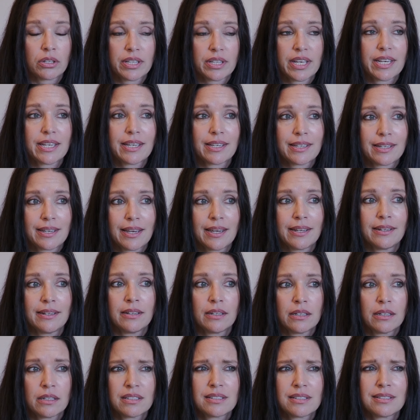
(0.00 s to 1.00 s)
They can
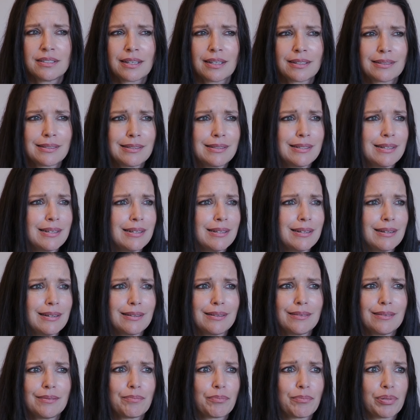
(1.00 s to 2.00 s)
get 60
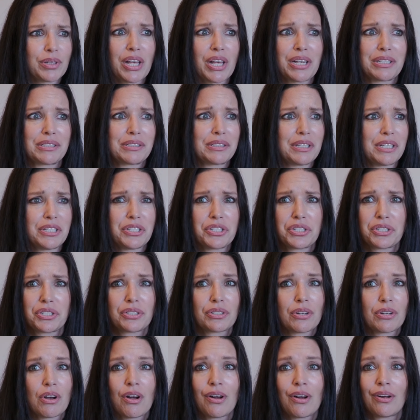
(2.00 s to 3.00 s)
to plus
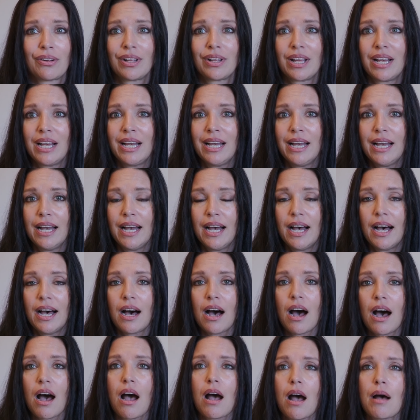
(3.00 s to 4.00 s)
inches tall.
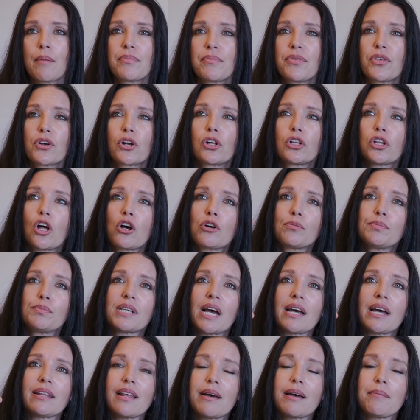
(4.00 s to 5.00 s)
The globes
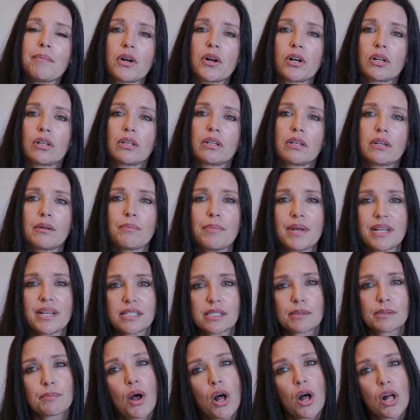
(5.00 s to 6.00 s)
on them are a little bit
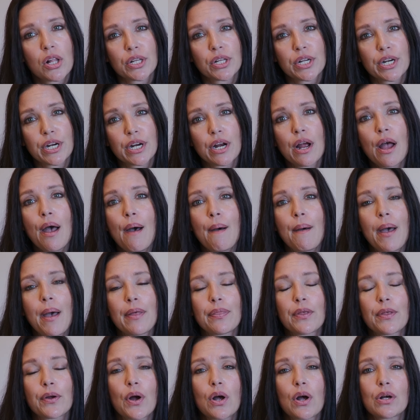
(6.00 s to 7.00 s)
smaller,
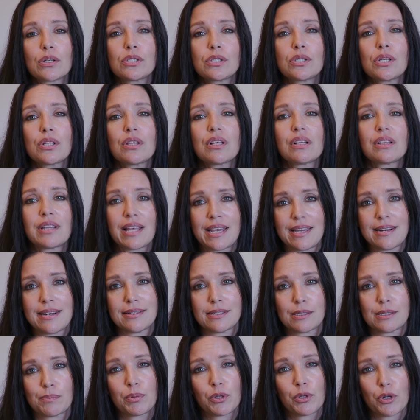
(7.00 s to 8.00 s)
and they're also the
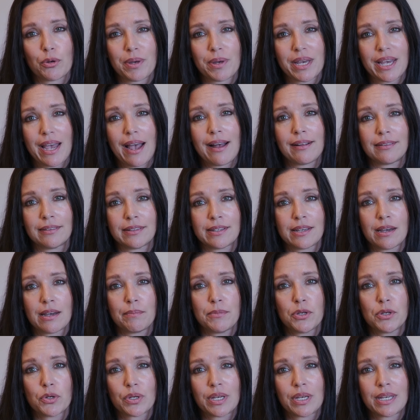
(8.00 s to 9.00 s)
latest blooming
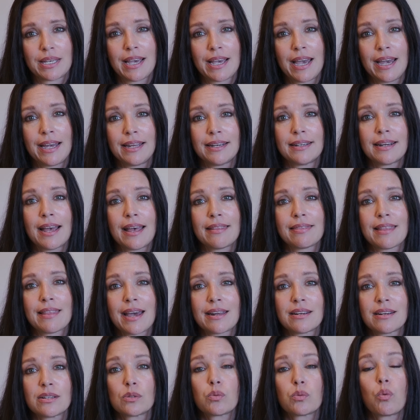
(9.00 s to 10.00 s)
allium you can get, and
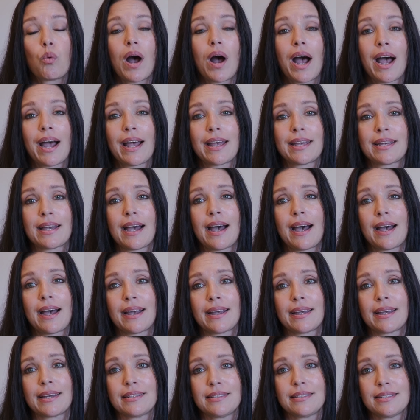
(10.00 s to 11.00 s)
that is why
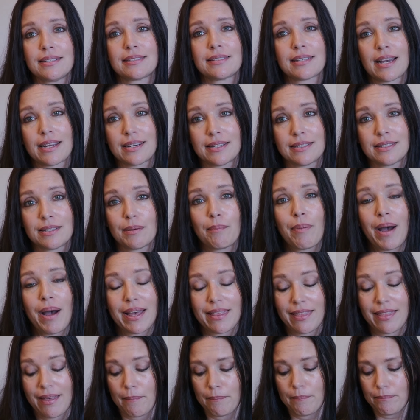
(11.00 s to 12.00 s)
I decided to
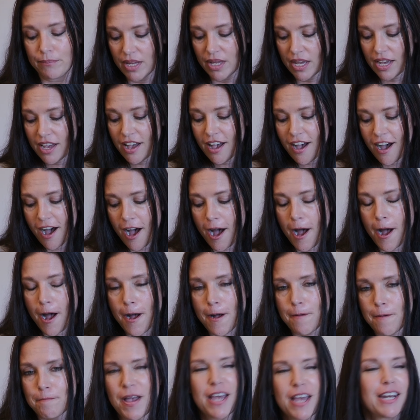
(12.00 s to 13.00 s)
buy them.
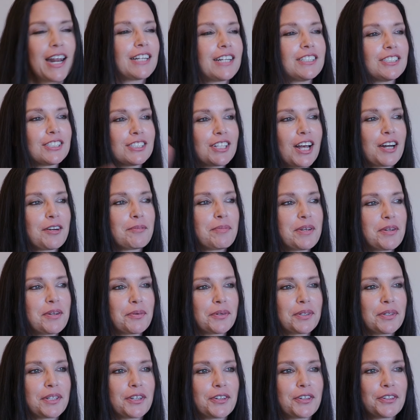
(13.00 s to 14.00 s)
And I just thought it'd be
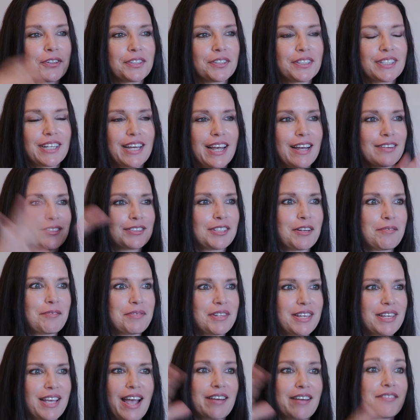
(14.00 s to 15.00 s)
really cool to have
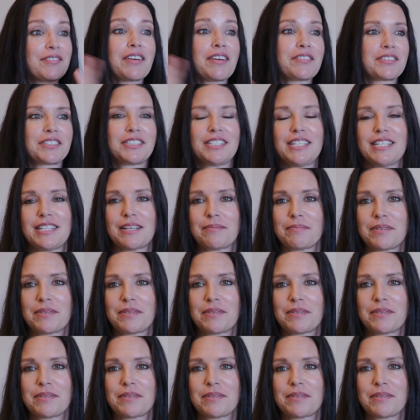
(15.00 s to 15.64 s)
something. I've never seen them